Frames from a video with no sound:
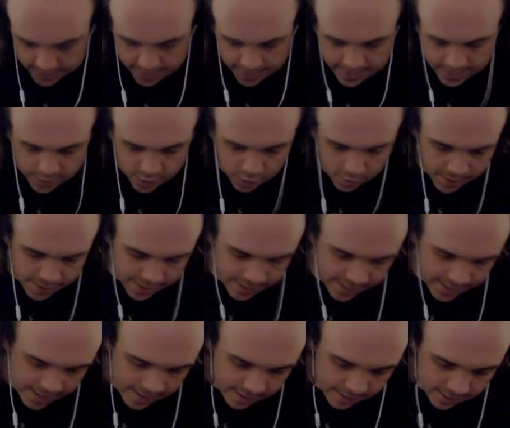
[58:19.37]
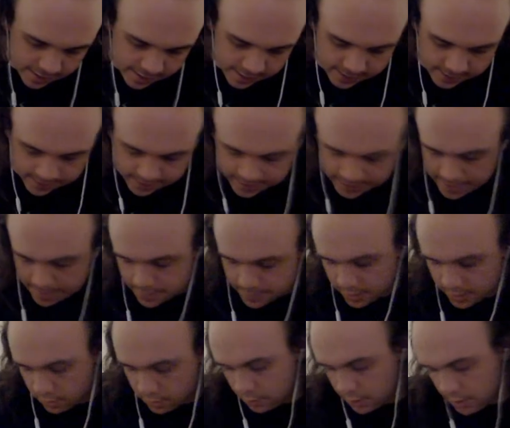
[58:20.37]
into it again, because I taped
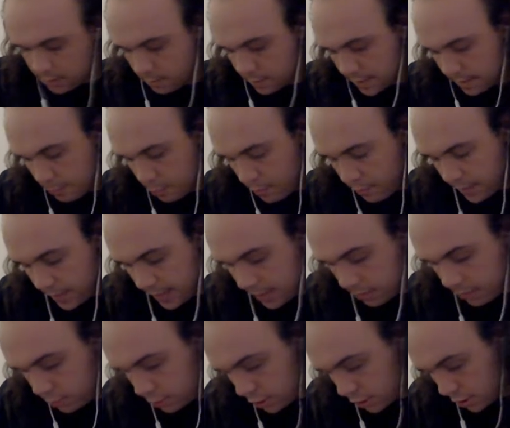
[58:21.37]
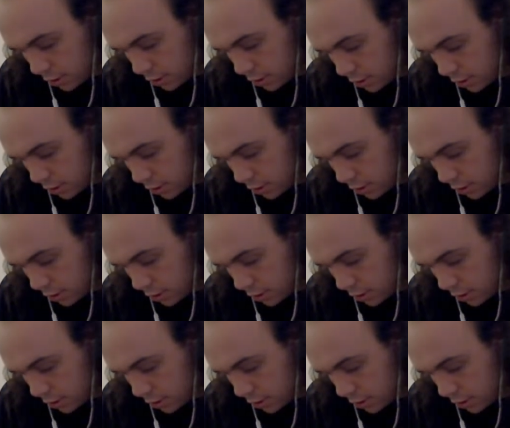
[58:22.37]
it all up when I moved house.